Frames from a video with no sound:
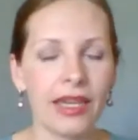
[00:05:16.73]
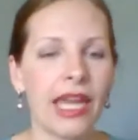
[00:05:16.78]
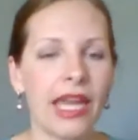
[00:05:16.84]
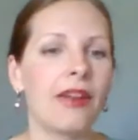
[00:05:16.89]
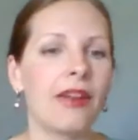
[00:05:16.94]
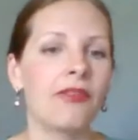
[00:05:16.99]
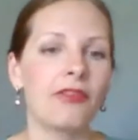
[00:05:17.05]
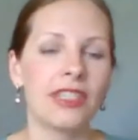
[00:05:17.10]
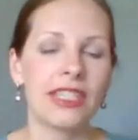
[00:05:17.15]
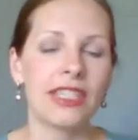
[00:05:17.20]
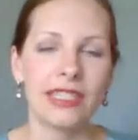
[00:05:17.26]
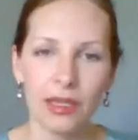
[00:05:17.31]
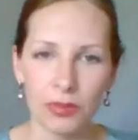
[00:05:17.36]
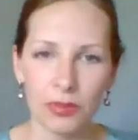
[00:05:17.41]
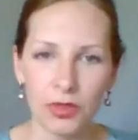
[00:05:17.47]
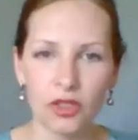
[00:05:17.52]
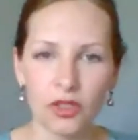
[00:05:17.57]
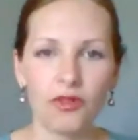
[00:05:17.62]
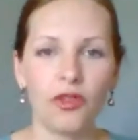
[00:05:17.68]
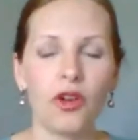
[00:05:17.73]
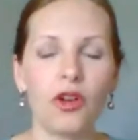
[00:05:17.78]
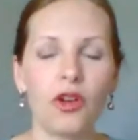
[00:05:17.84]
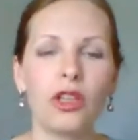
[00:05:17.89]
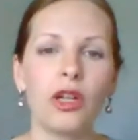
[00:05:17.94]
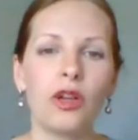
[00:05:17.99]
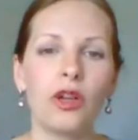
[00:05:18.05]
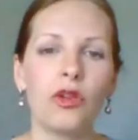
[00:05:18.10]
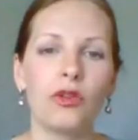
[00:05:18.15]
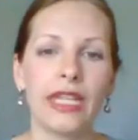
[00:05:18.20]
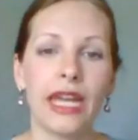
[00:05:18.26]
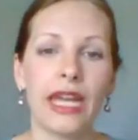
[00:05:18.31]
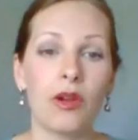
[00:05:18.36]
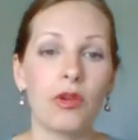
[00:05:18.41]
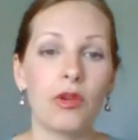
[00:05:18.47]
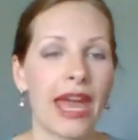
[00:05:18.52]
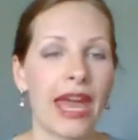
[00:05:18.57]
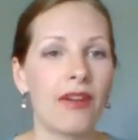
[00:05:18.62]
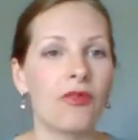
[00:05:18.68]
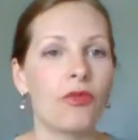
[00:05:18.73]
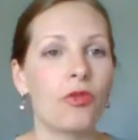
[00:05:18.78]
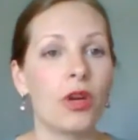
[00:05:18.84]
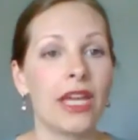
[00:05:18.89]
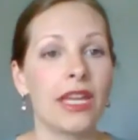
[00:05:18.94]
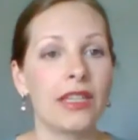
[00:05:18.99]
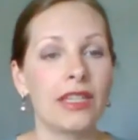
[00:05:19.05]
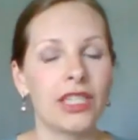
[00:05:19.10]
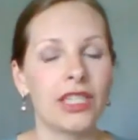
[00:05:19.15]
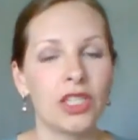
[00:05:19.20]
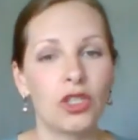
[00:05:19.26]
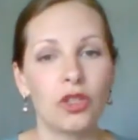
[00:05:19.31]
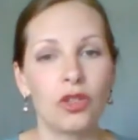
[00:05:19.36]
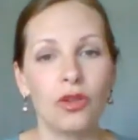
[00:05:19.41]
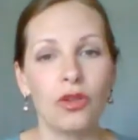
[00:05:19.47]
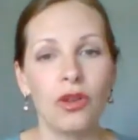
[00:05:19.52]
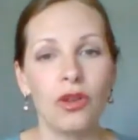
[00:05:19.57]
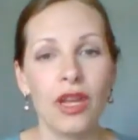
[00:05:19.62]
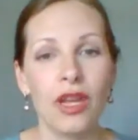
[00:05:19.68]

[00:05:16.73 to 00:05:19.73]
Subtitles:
I have steps to follow, now I have ways to